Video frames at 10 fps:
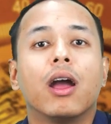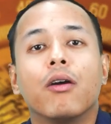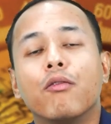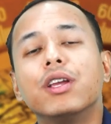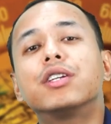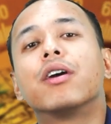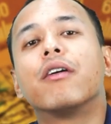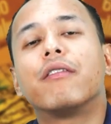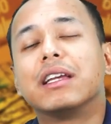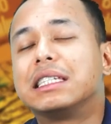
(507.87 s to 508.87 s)
which
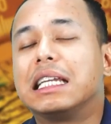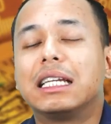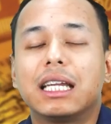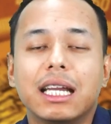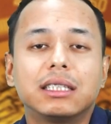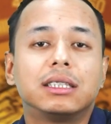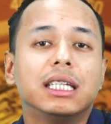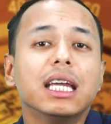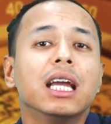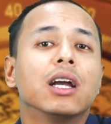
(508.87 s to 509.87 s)
facilitates
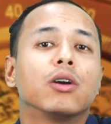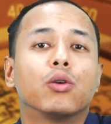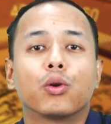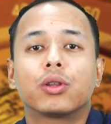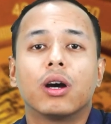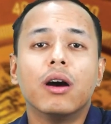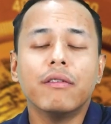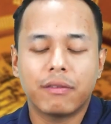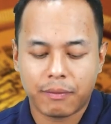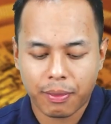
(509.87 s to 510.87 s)
the growth
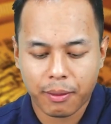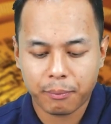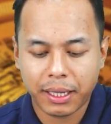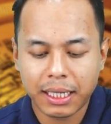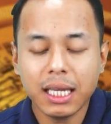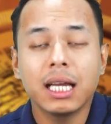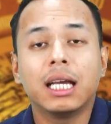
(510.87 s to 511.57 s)
of many